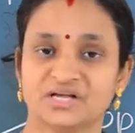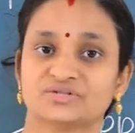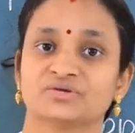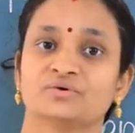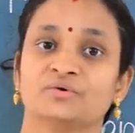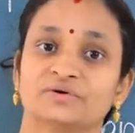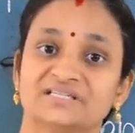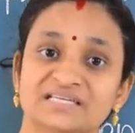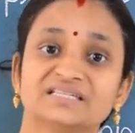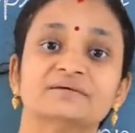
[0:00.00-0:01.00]
So,
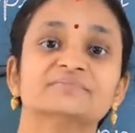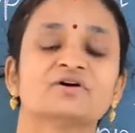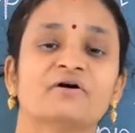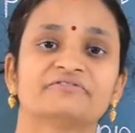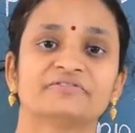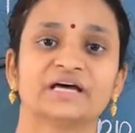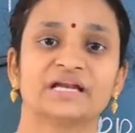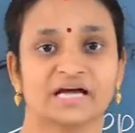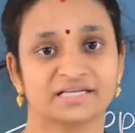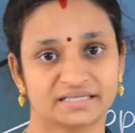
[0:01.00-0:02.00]
system software
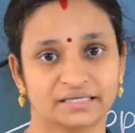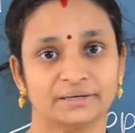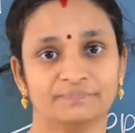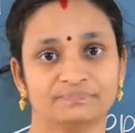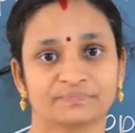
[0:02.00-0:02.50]
is a